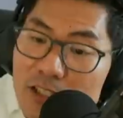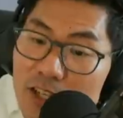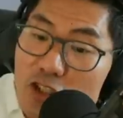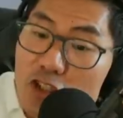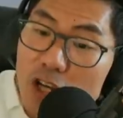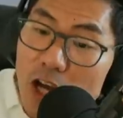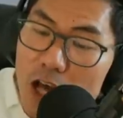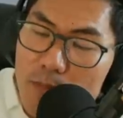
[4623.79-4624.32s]
not
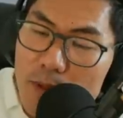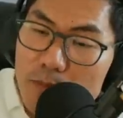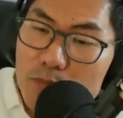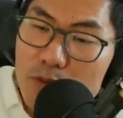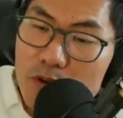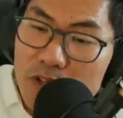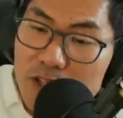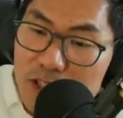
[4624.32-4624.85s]
shy about
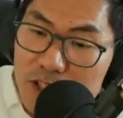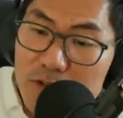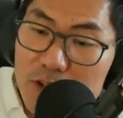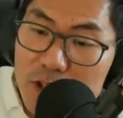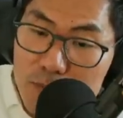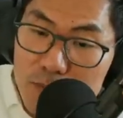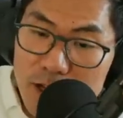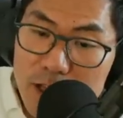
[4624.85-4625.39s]
putting
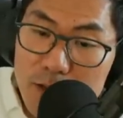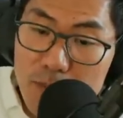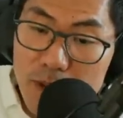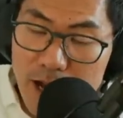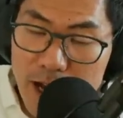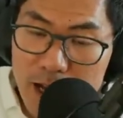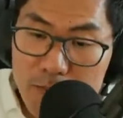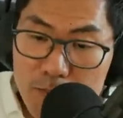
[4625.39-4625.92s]
serious money
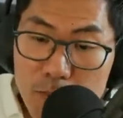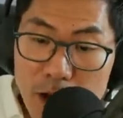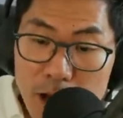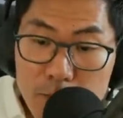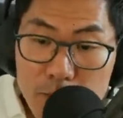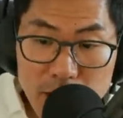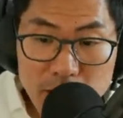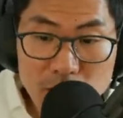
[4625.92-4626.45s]
behind buying
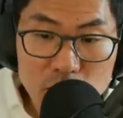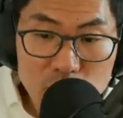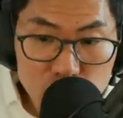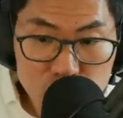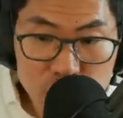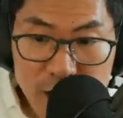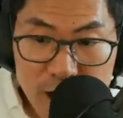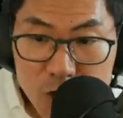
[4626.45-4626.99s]
back
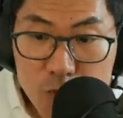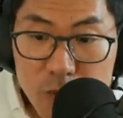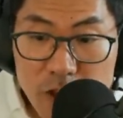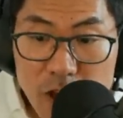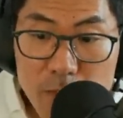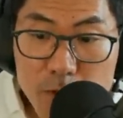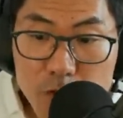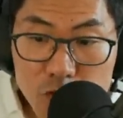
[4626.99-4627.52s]
shares when the
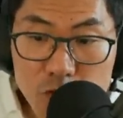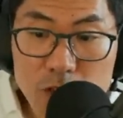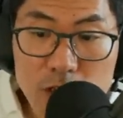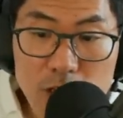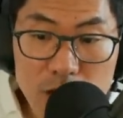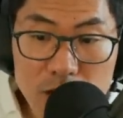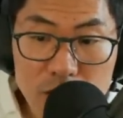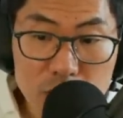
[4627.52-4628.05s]
opportunity
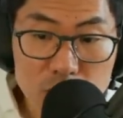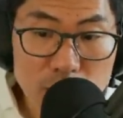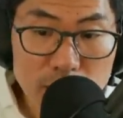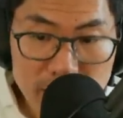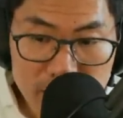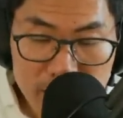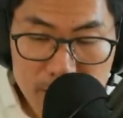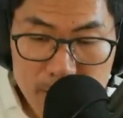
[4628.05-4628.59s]
costs are
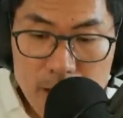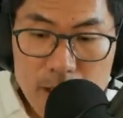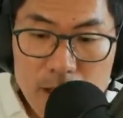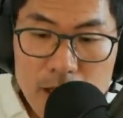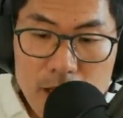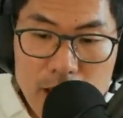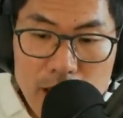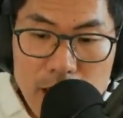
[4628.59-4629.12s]
right.
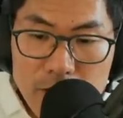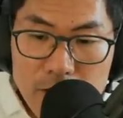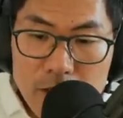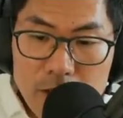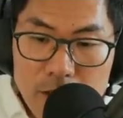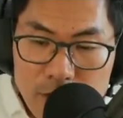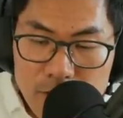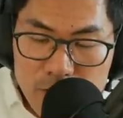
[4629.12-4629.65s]
And then
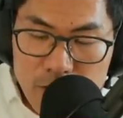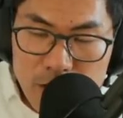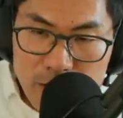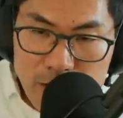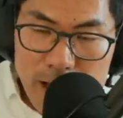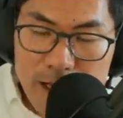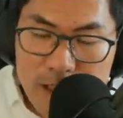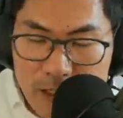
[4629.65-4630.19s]
the
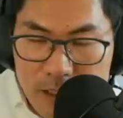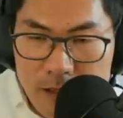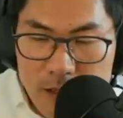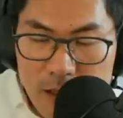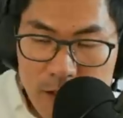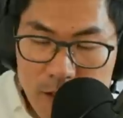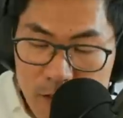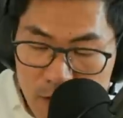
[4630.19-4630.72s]
last
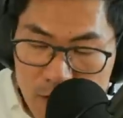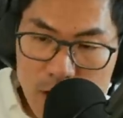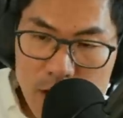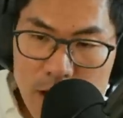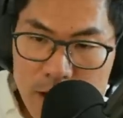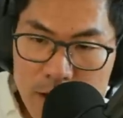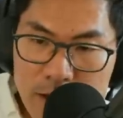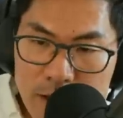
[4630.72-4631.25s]

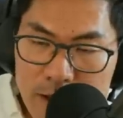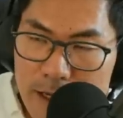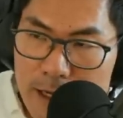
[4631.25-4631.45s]
and